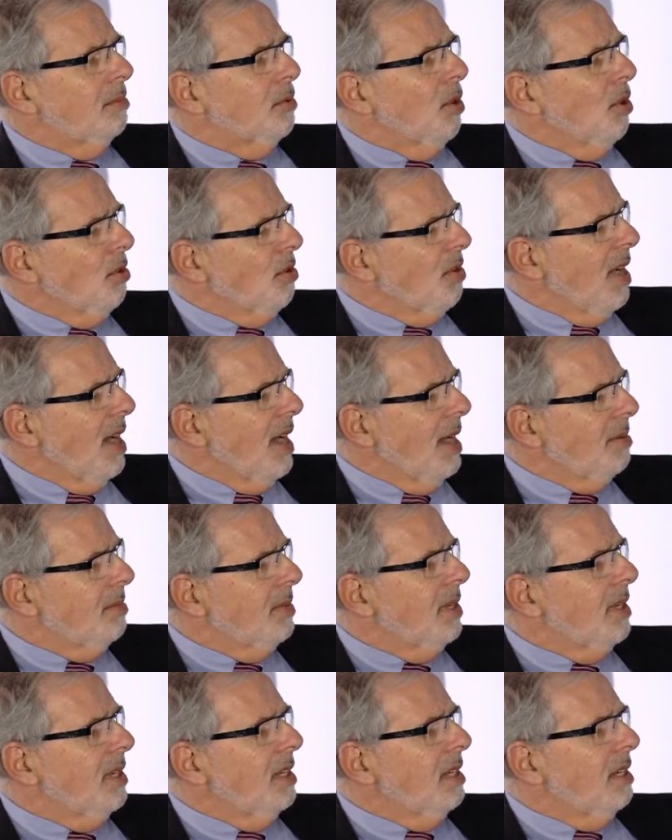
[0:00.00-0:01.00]

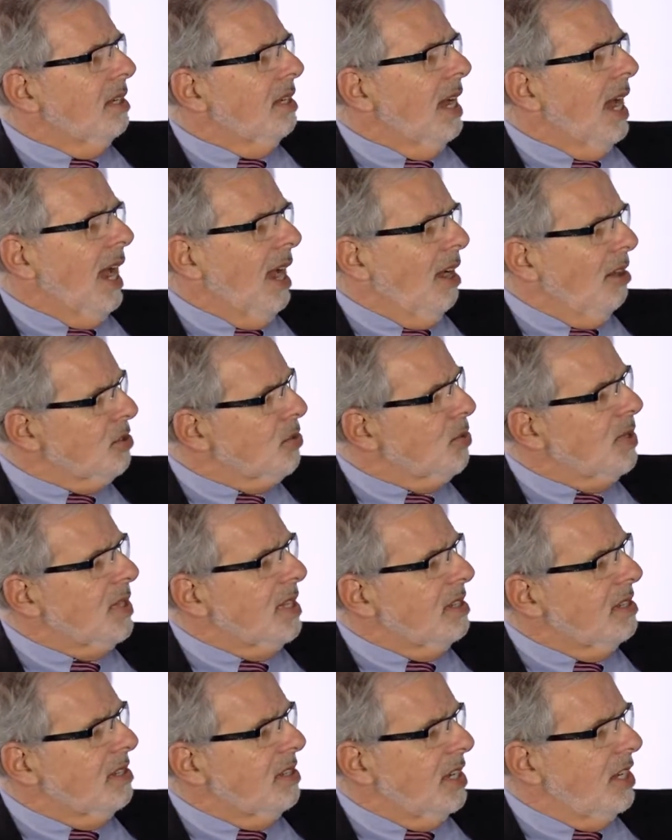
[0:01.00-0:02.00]
program housed
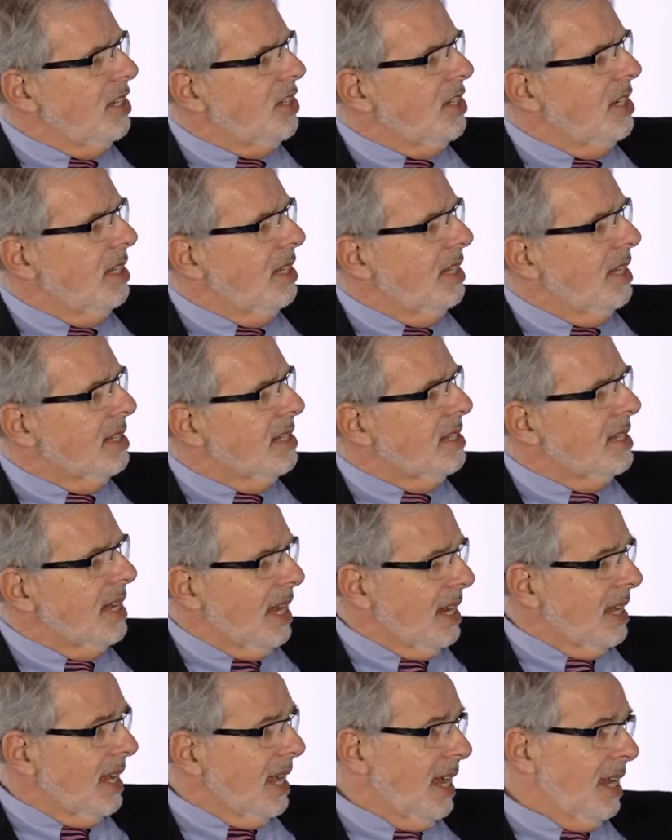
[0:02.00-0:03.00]
within CG that's
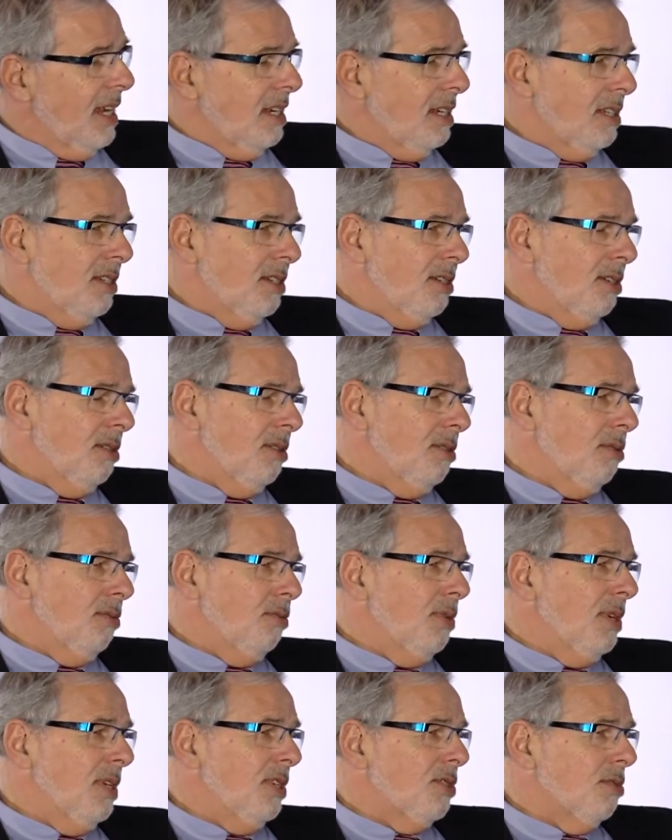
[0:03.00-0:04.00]
dedicated
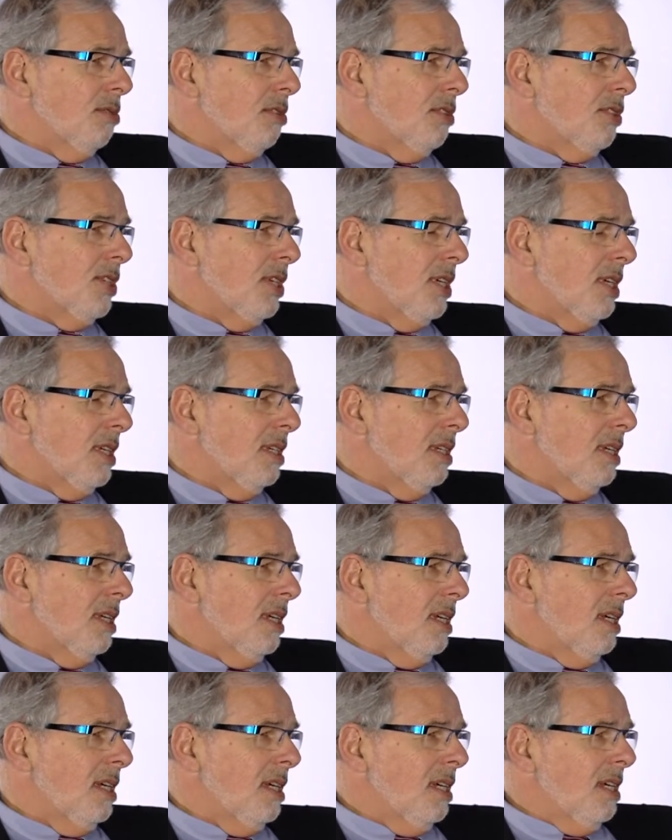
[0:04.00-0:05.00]
to research in
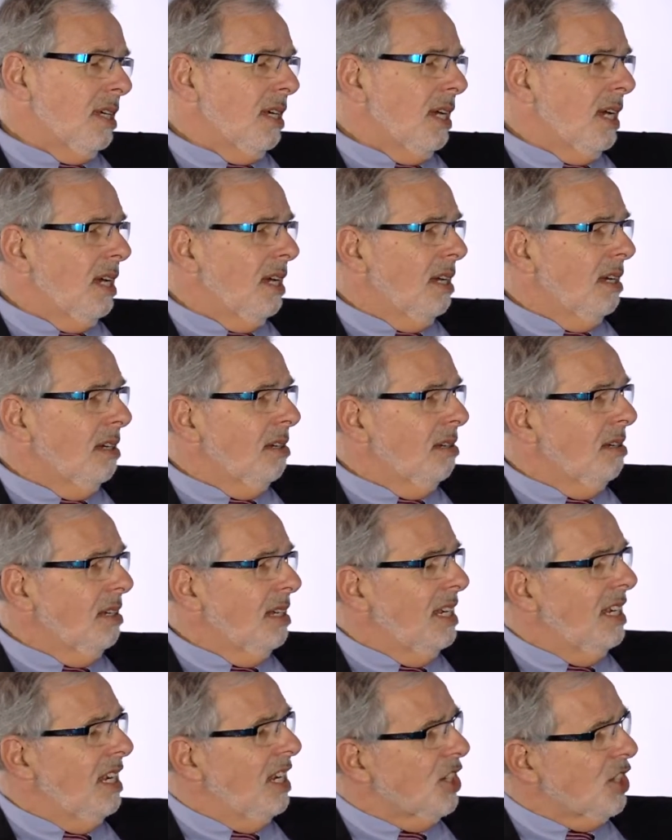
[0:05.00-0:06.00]

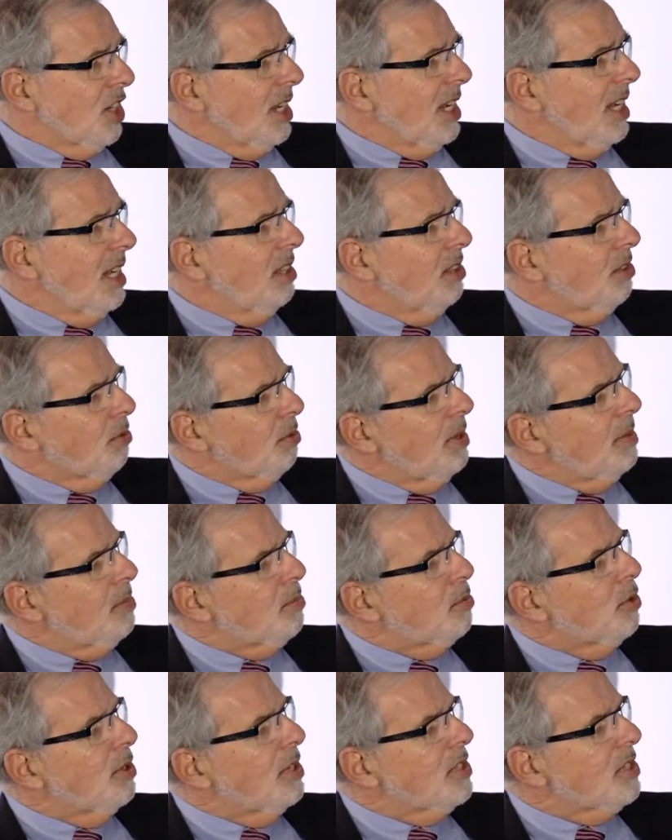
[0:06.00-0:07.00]
initially in three
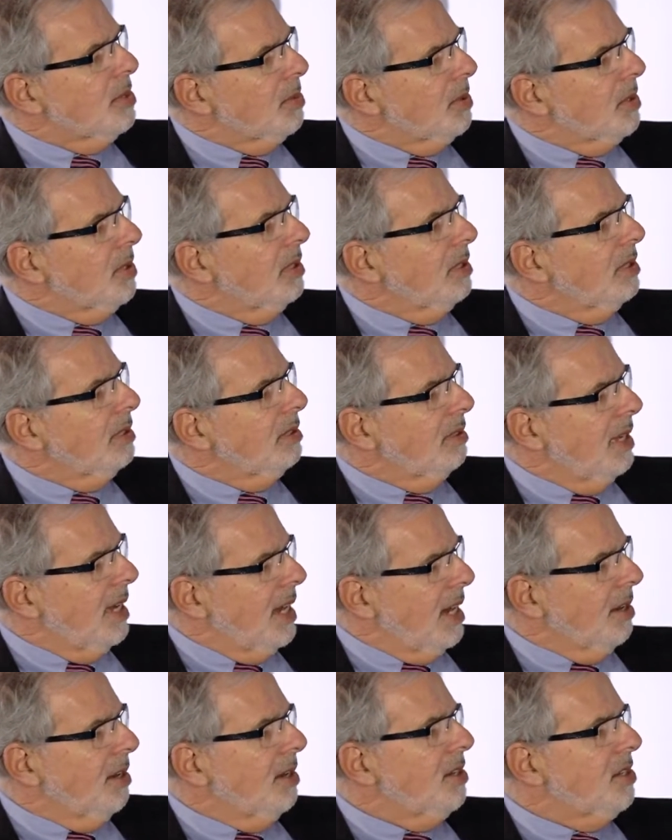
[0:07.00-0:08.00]
principal
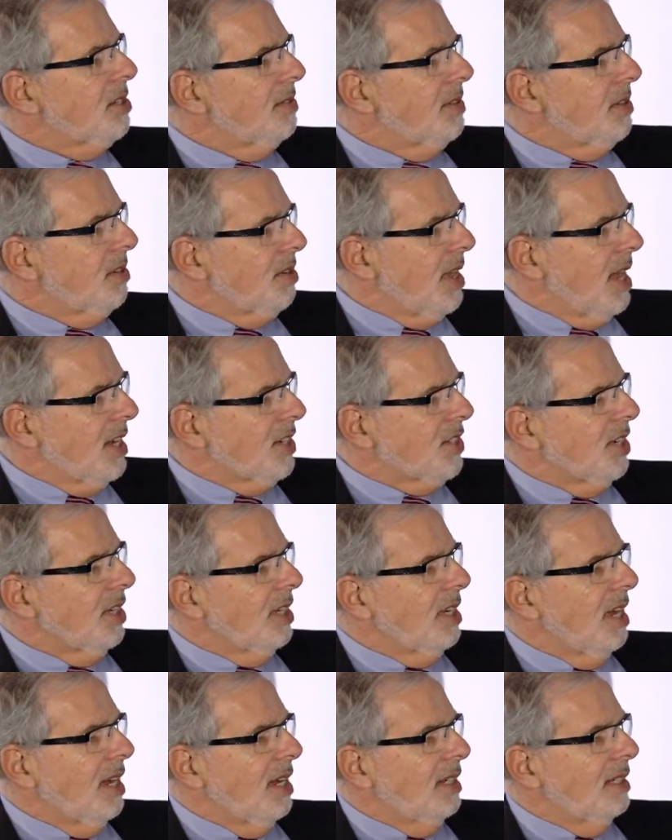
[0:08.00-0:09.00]
areas of
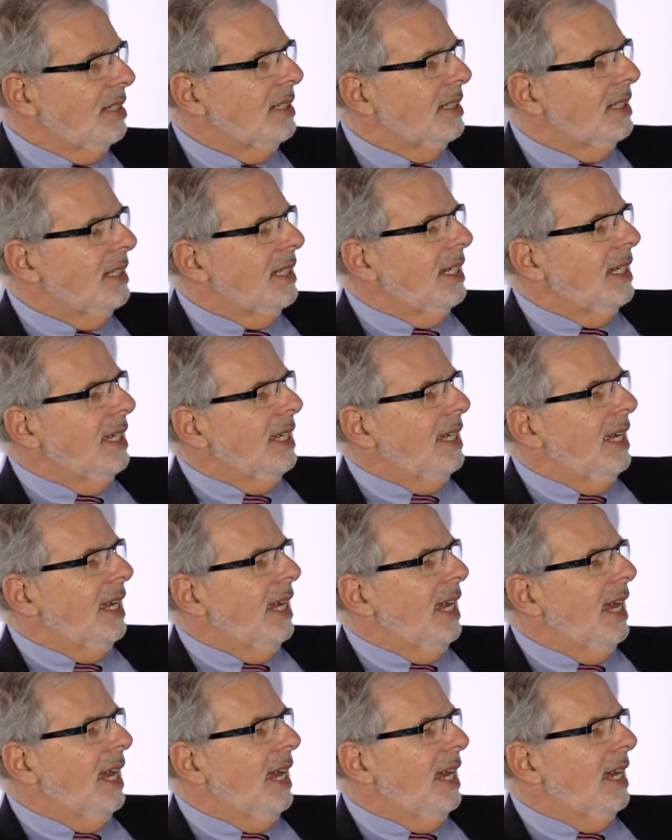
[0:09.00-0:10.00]
international law,
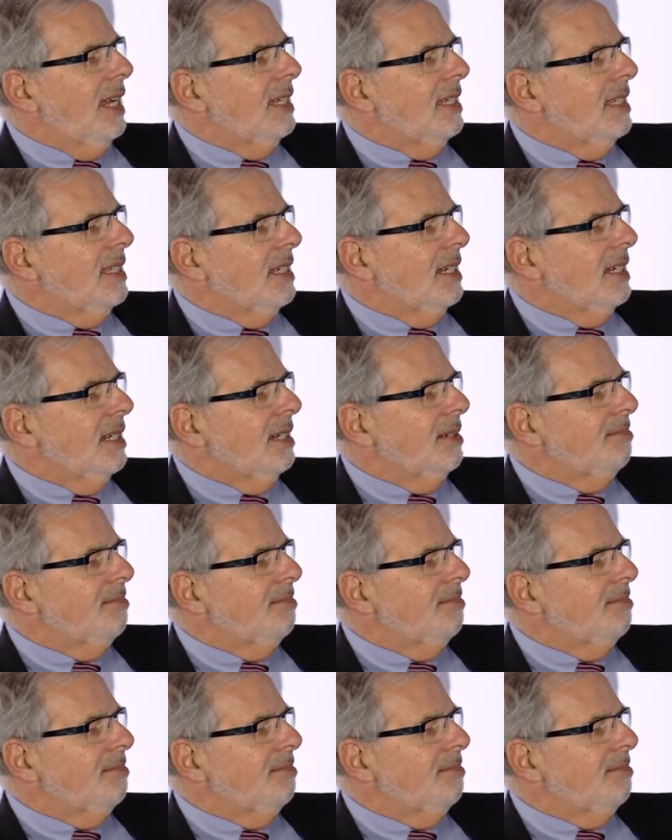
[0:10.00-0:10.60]
and